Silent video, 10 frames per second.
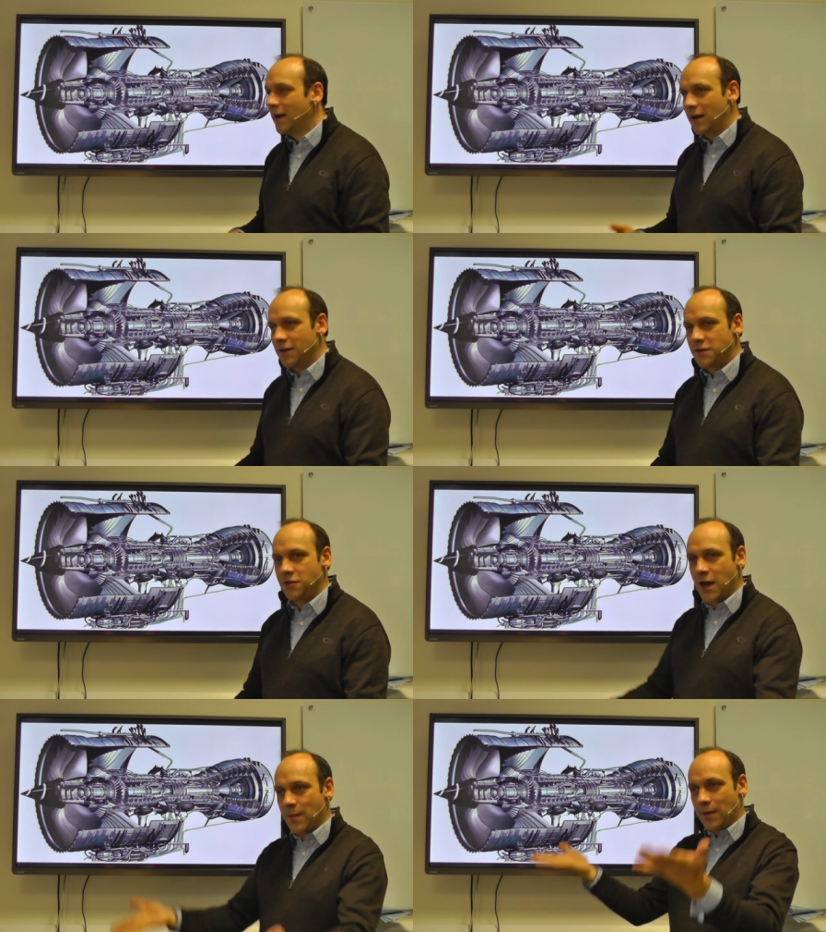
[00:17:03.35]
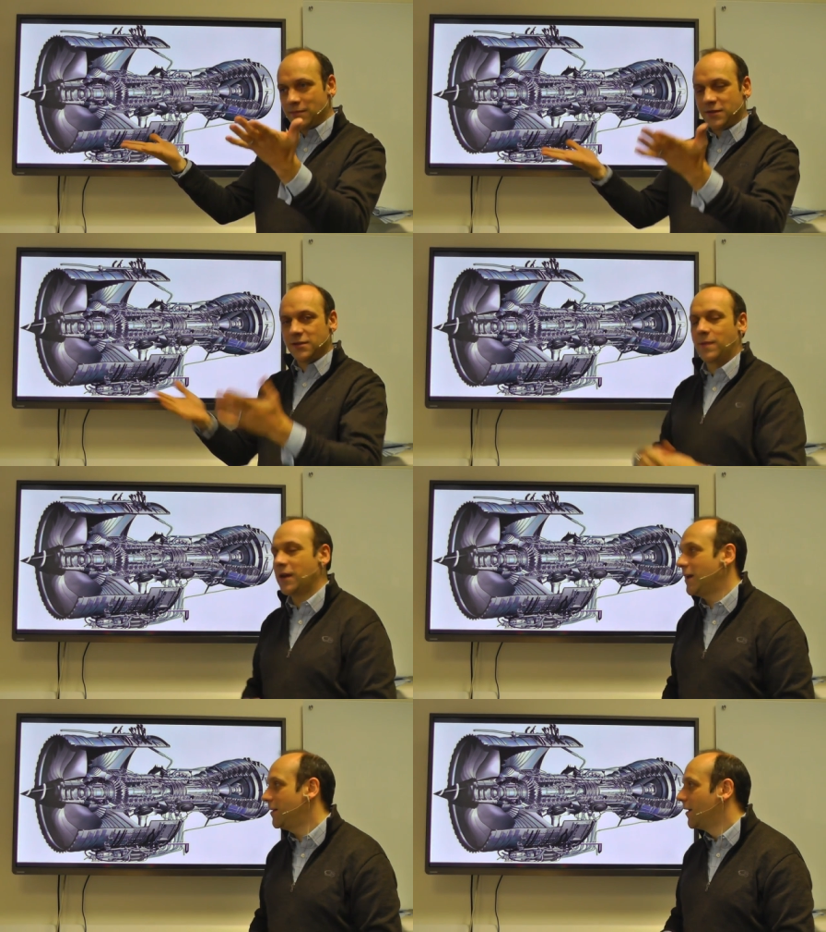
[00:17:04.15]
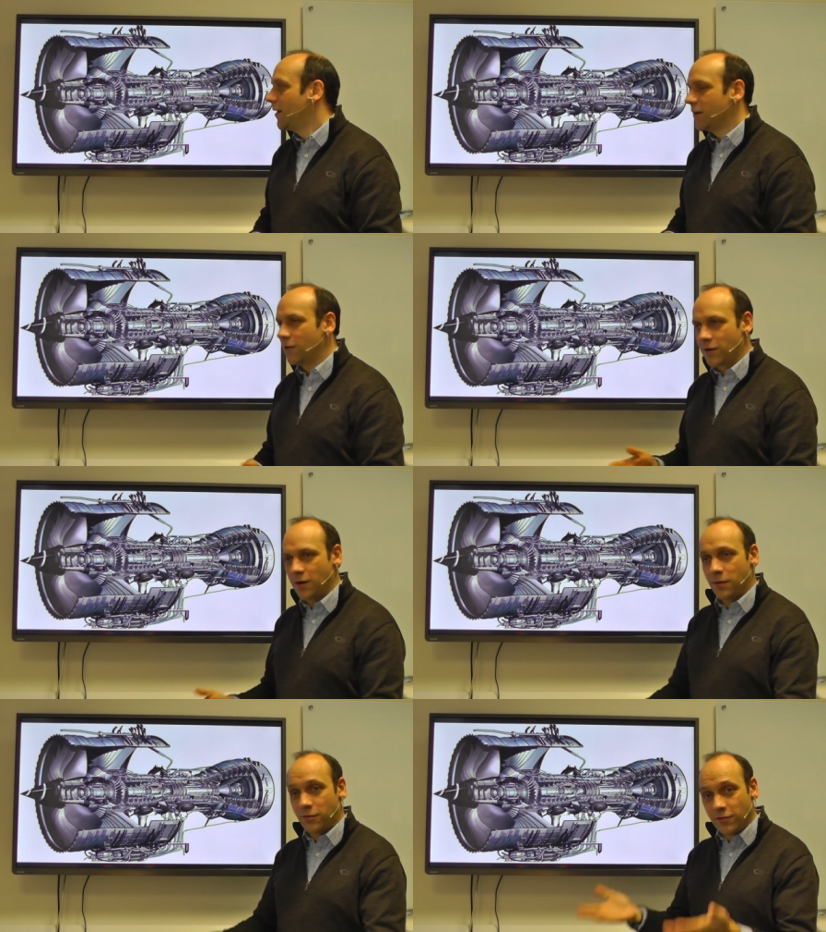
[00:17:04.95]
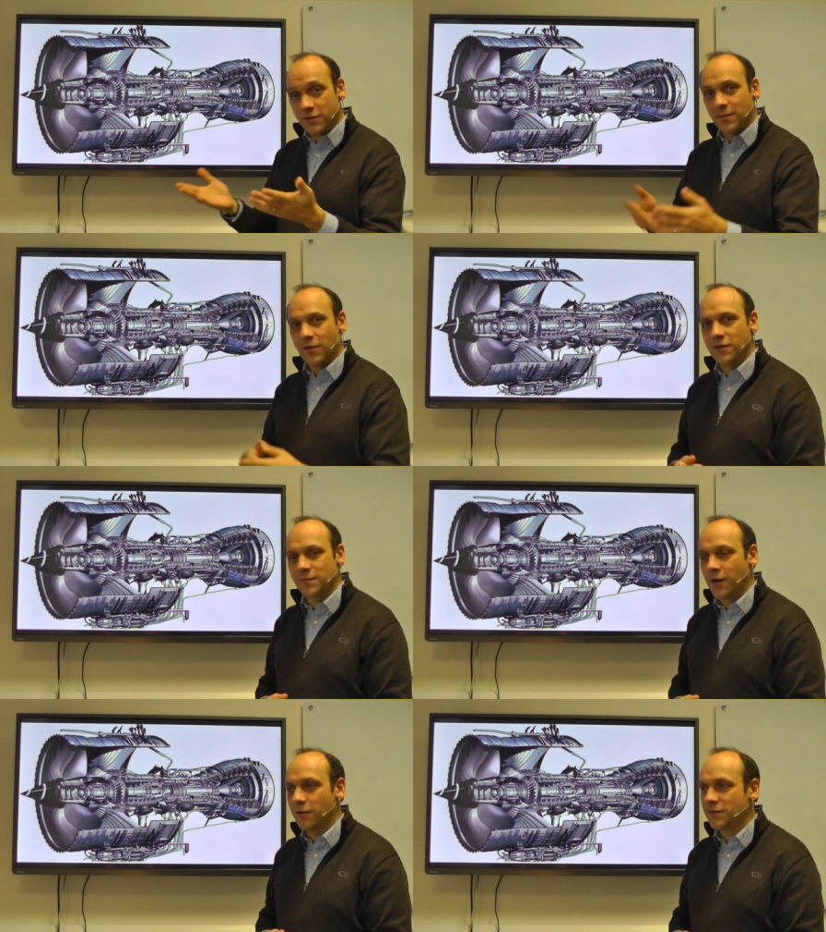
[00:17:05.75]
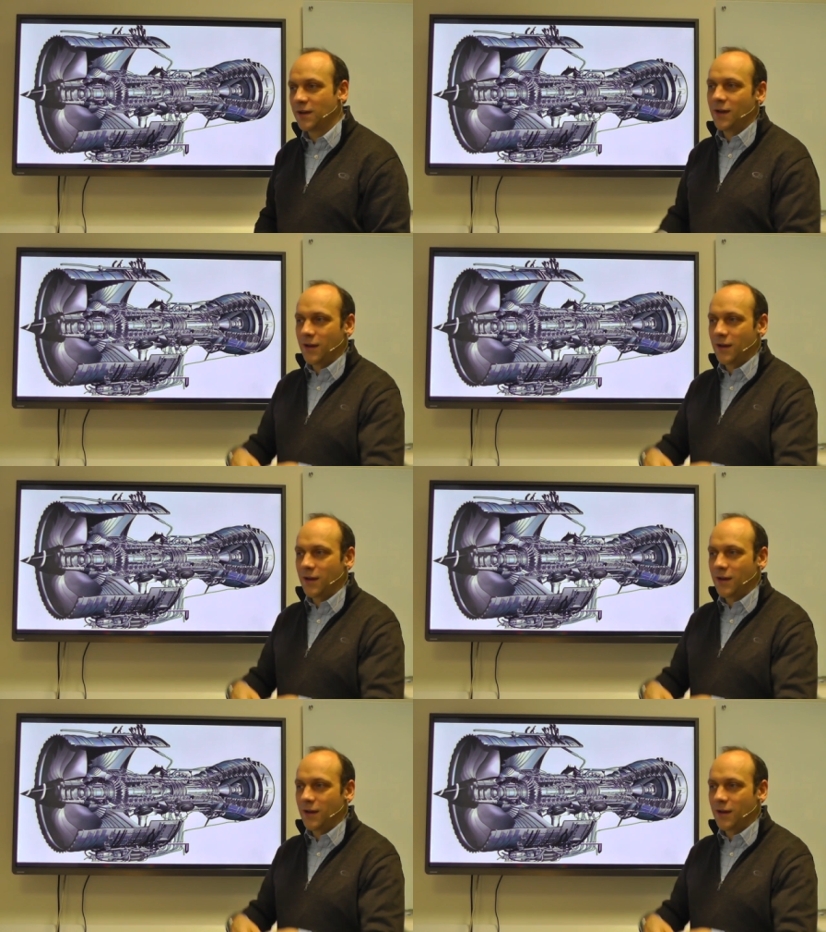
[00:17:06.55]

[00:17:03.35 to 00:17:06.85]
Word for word: and as you come up to speed, you'll go through some of those modes.